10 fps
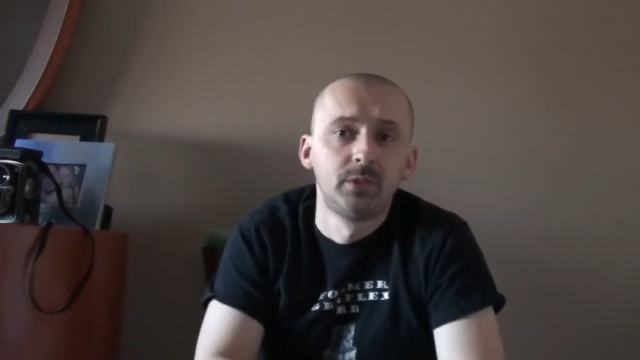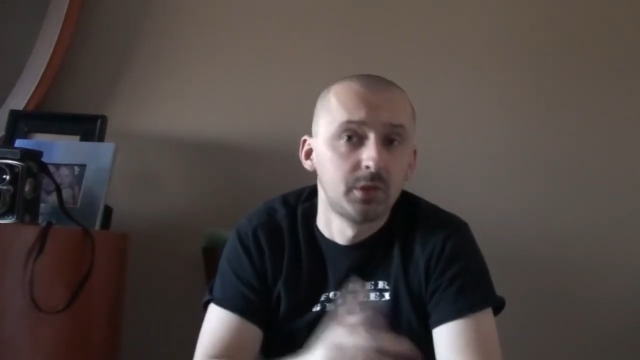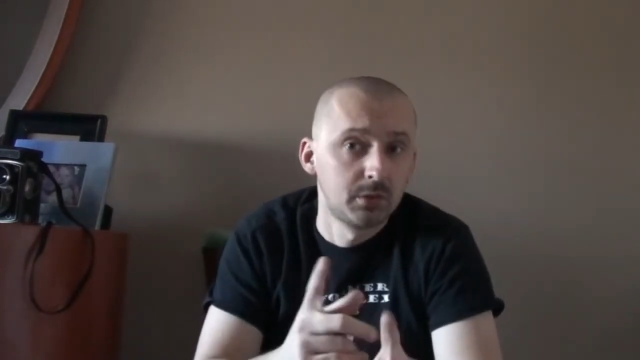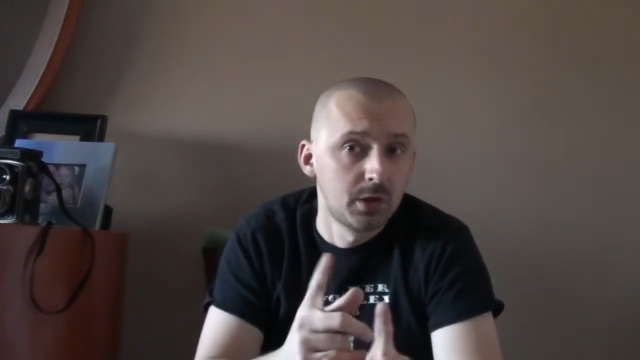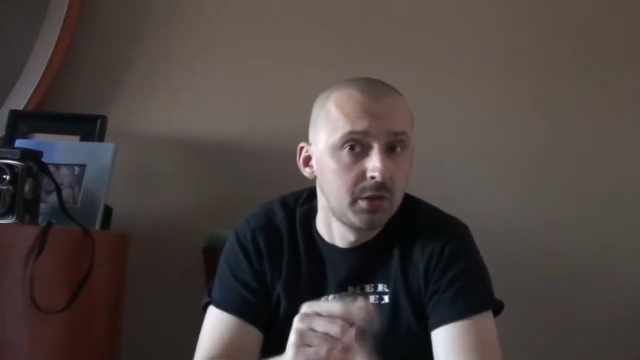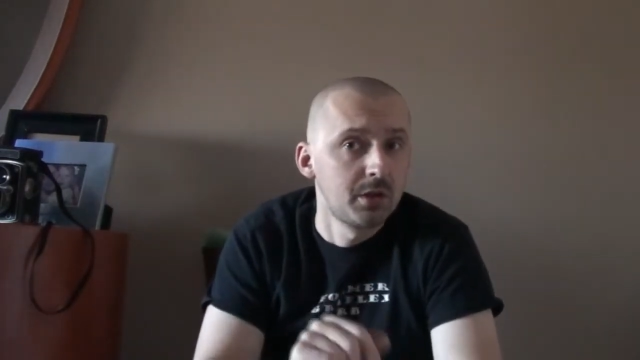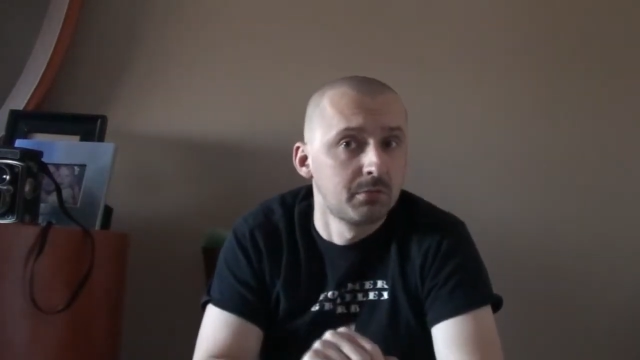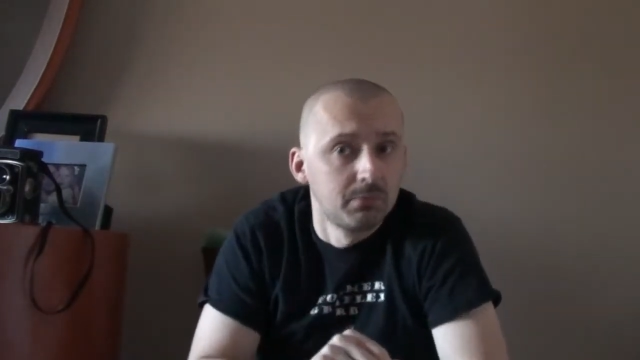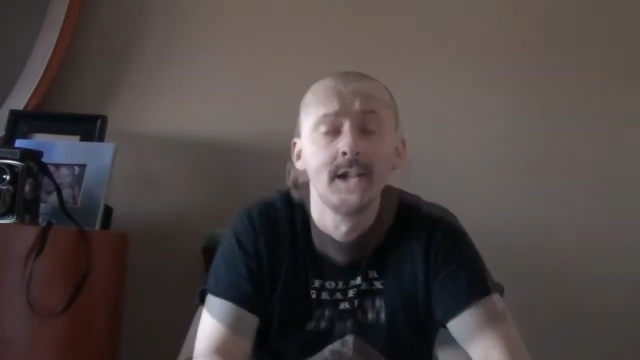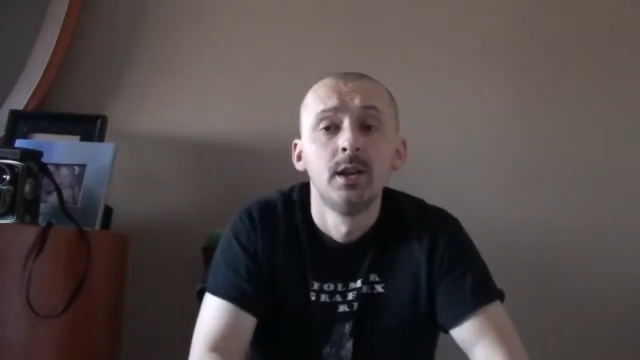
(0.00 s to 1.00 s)
So, hold on.
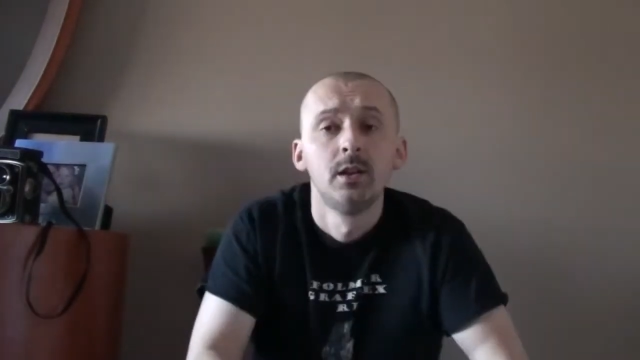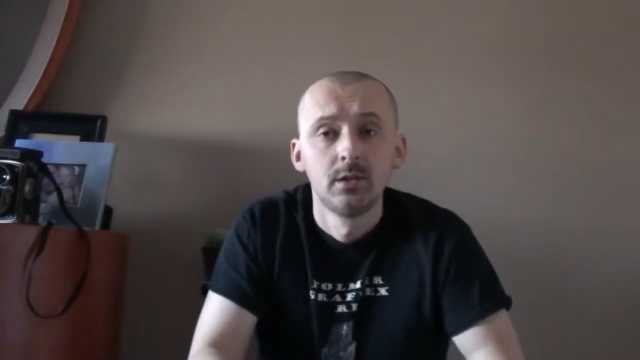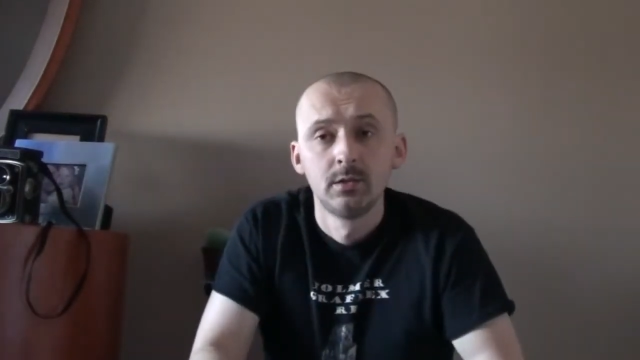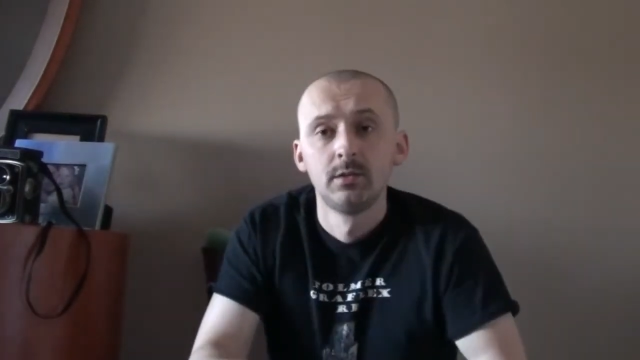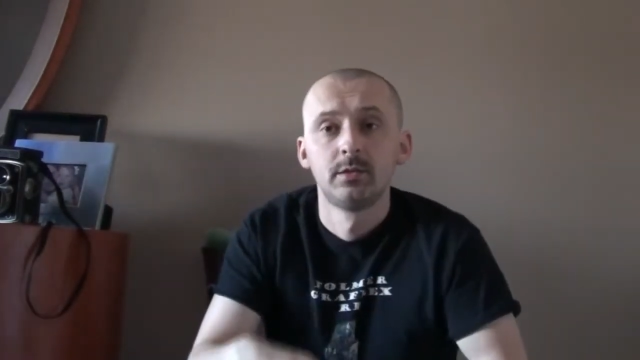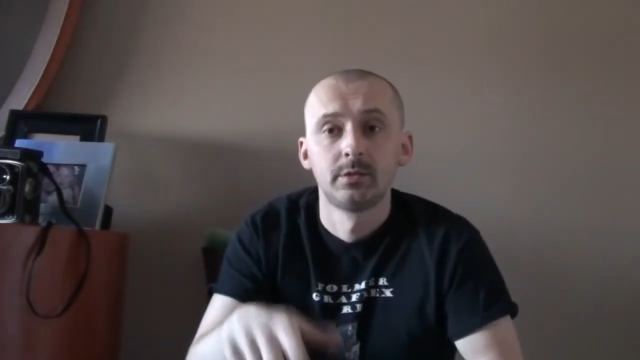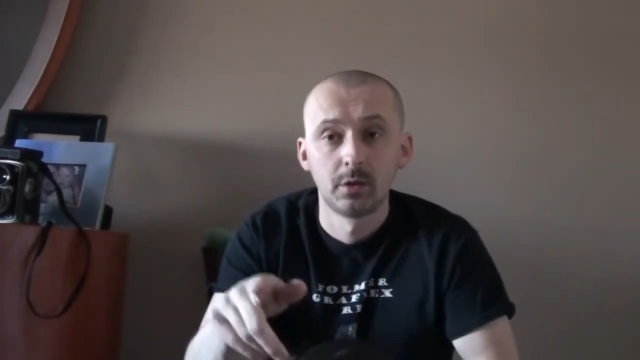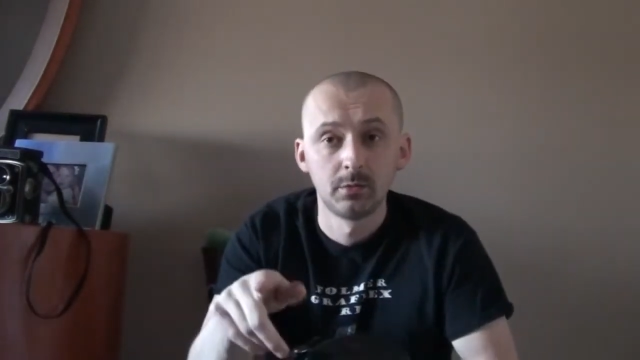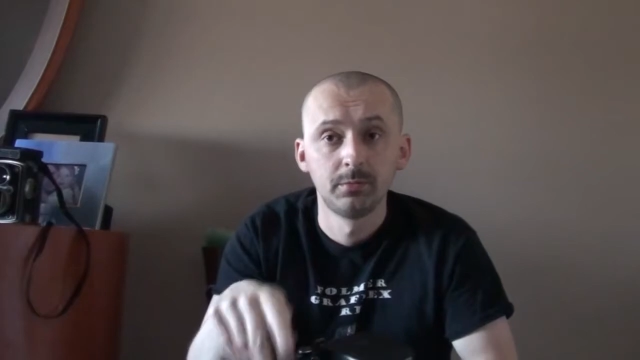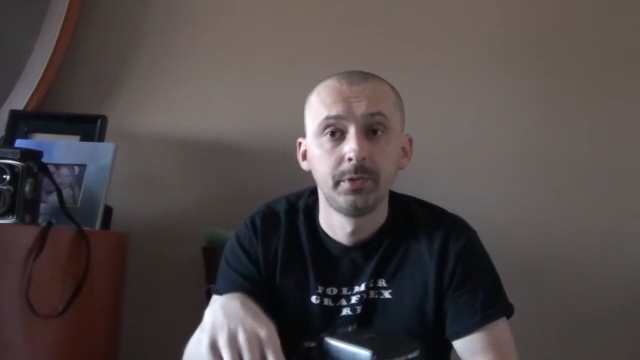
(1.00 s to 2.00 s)

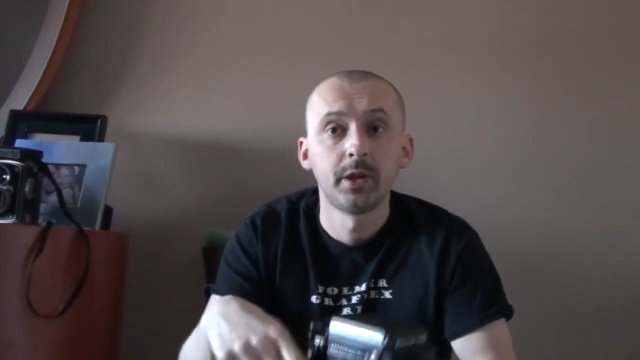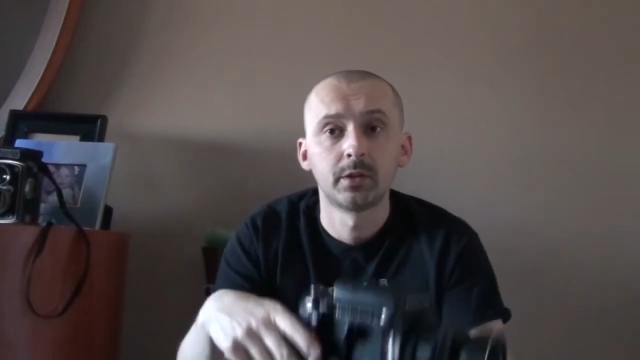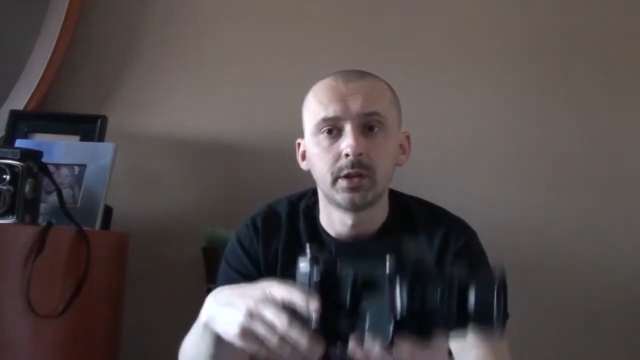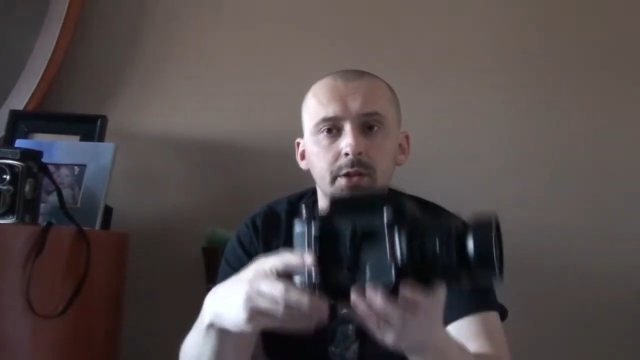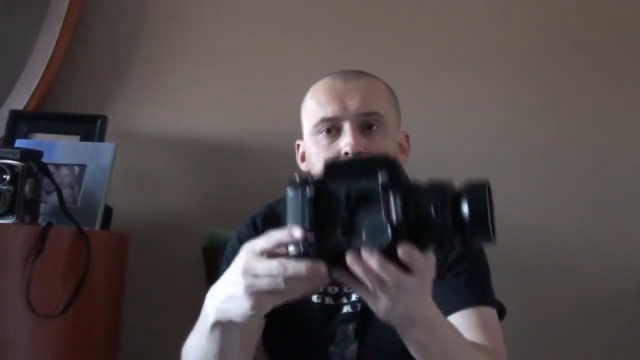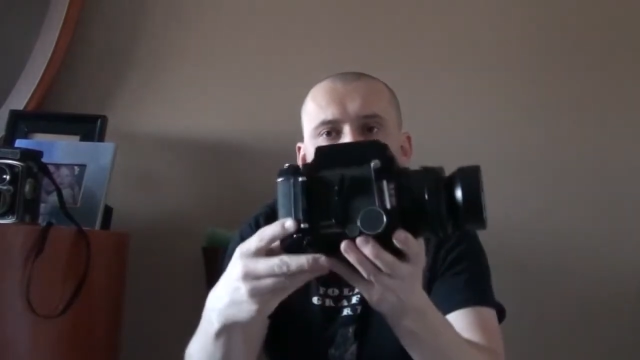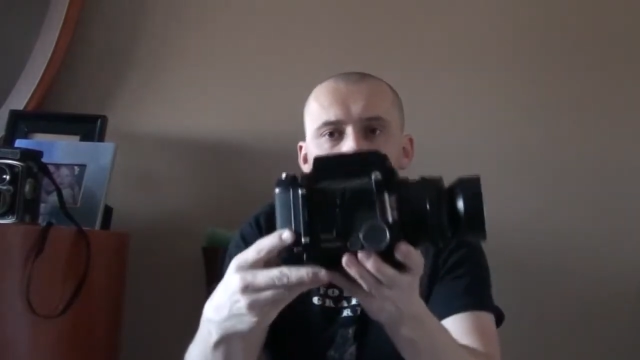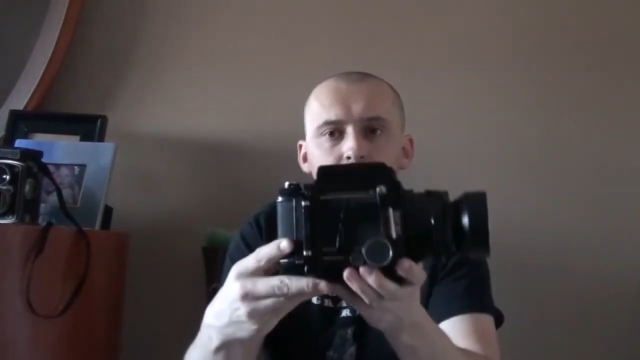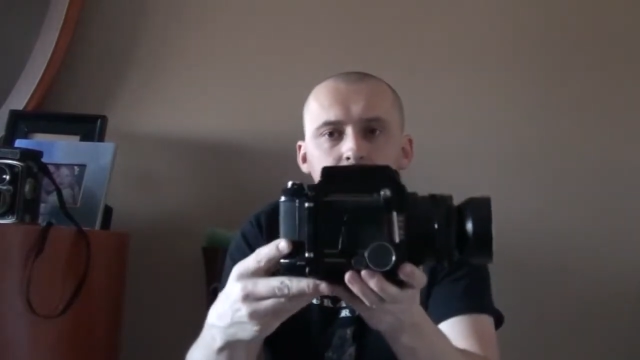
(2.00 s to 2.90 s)
So, here it is.